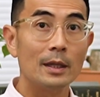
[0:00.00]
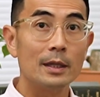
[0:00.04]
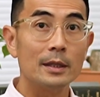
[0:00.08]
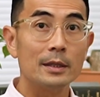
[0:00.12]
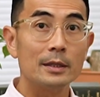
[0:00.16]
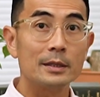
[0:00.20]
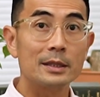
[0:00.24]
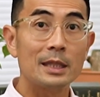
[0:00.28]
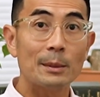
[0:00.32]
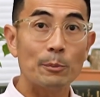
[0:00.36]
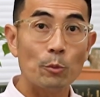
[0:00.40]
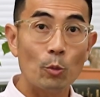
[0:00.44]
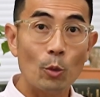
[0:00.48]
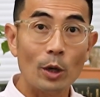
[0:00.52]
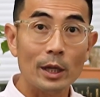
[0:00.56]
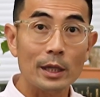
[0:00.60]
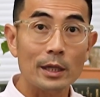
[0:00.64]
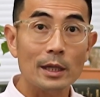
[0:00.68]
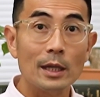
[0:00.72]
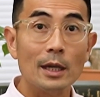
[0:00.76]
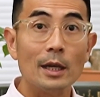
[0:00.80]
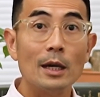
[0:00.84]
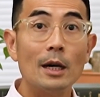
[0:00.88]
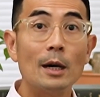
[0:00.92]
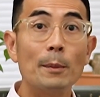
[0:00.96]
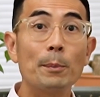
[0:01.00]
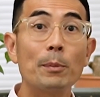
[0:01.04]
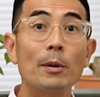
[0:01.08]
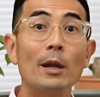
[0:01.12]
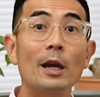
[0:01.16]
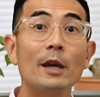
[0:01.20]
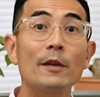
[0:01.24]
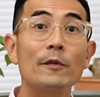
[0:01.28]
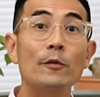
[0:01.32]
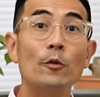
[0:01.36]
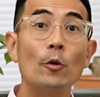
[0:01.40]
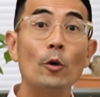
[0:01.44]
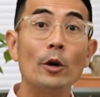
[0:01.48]
Step 1, apply
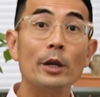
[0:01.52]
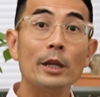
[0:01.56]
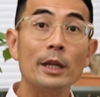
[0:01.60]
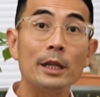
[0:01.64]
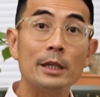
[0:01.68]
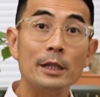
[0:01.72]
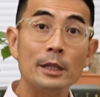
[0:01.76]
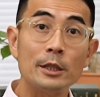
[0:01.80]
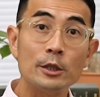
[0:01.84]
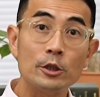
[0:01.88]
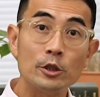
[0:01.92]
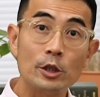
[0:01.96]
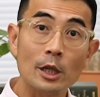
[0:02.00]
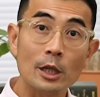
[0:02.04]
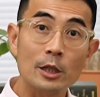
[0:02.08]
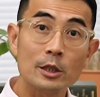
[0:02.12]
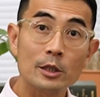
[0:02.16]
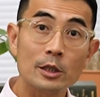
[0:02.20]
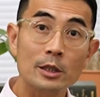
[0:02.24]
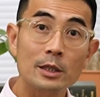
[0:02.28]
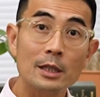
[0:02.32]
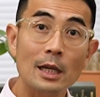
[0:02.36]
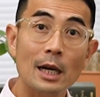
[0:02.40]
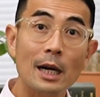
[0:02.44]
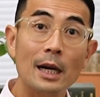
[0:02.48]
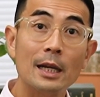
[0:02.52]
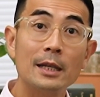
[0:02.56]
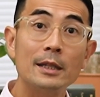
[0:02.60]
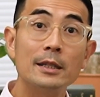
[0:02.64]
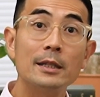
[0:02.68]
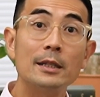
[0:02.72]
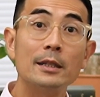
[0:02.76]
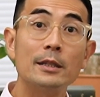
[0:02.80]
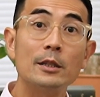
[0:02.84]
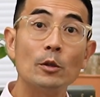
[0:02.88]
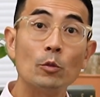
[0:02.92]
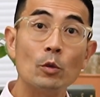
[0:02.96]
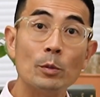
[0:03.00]
for an injunction under
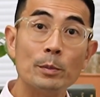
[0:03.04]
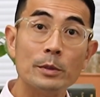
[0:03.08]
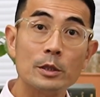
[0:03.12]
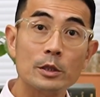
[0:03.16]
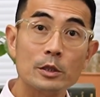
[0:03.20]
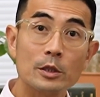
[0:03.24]
the Women's